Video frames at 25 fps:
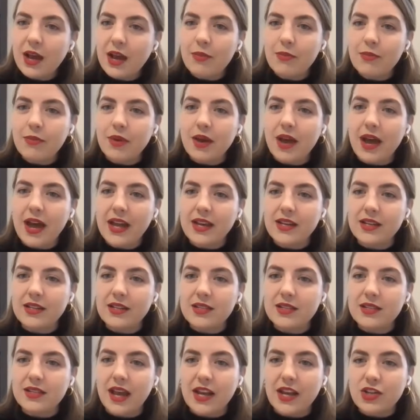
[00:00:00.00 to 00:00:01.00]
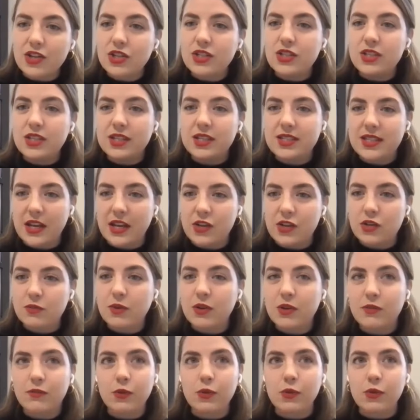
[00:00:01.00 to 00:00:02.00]
and actually to the
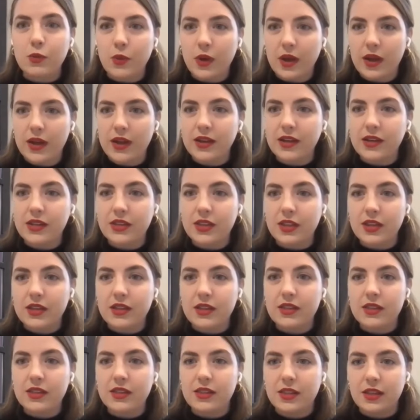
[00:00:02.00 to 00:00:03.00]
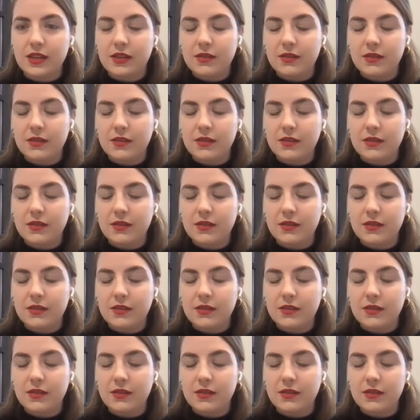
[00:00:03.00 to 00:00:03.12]
detriment of all the work that